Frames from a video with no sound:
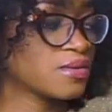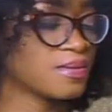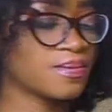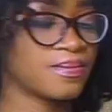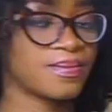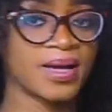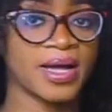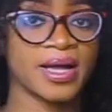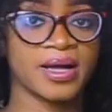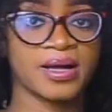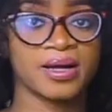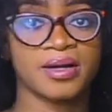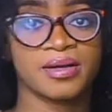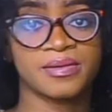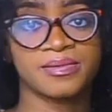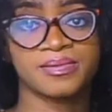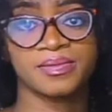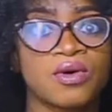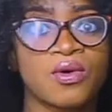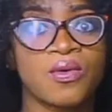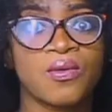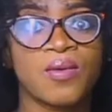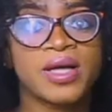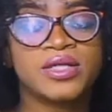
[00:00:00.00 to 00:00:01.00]
back
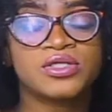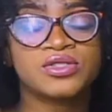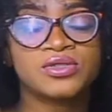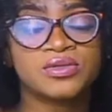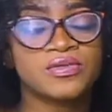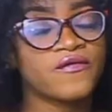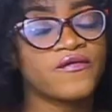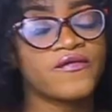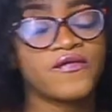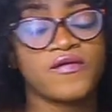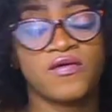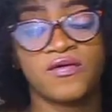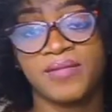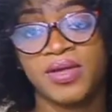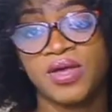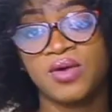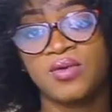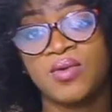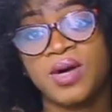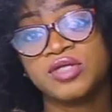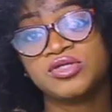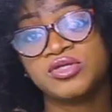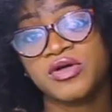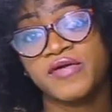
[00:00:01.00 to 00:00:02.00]
For me,
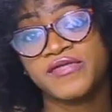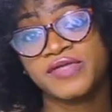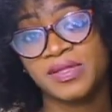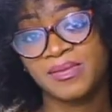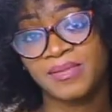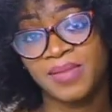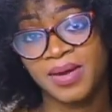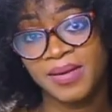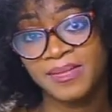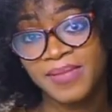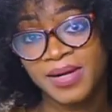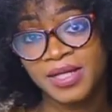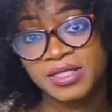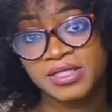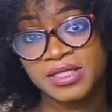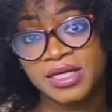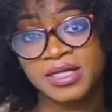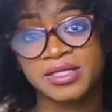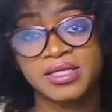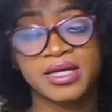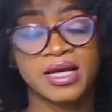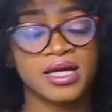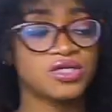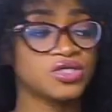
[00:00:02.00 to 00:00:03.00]
when drafting my
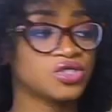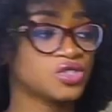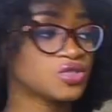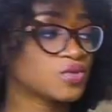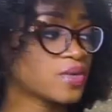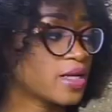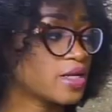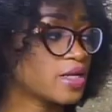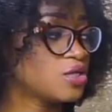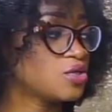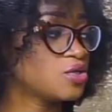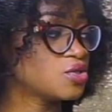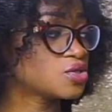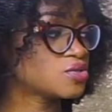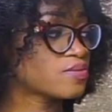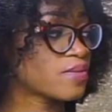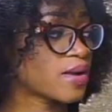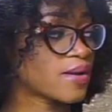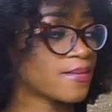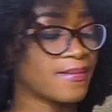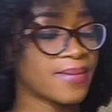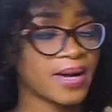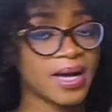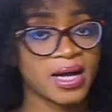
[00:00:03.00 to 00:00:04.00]
pattern, I usually use
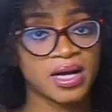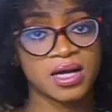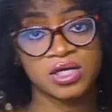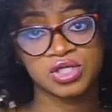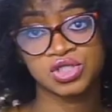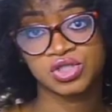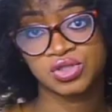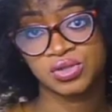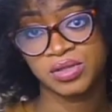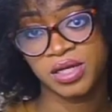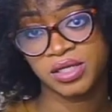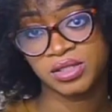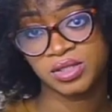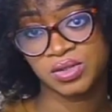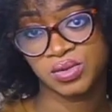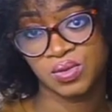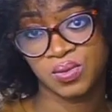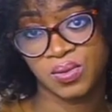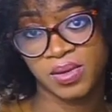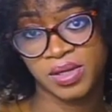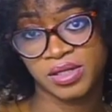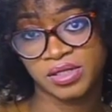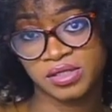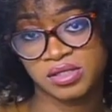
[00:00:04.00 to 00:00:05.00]
my back shoulder to
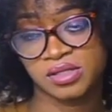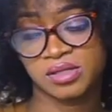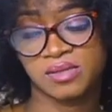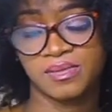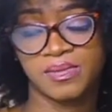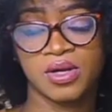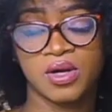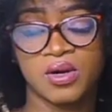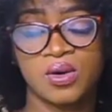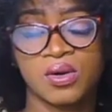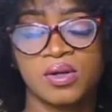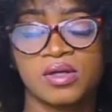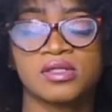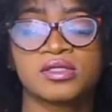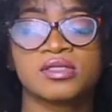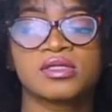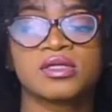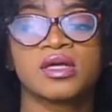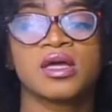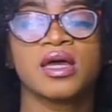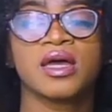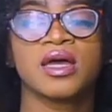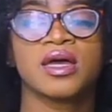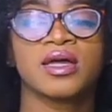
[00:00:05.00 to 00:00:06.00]
waist, because
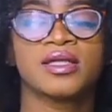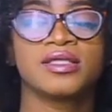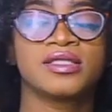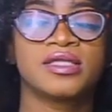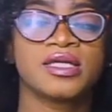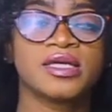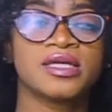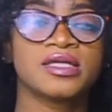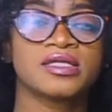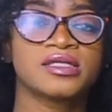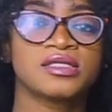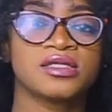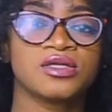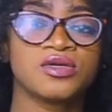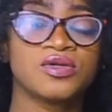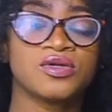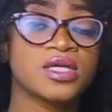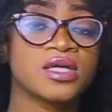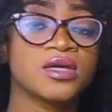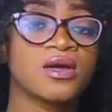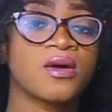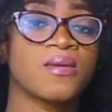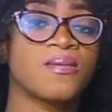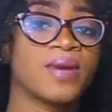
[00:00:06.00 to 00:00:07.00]

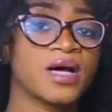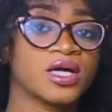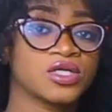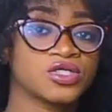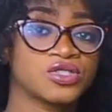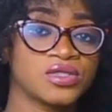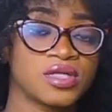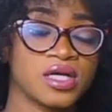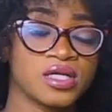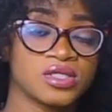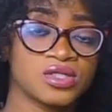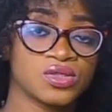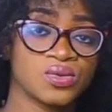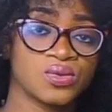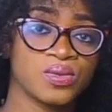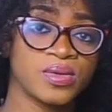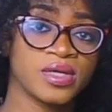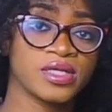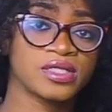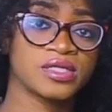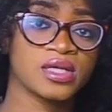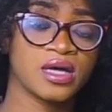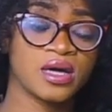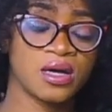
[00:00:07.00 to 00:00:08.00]
using your back shoulder to
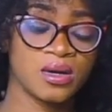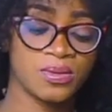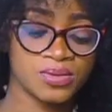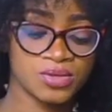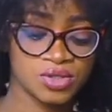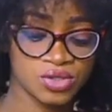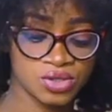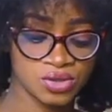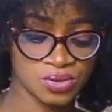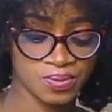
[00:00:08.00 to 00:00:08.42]
waist helps to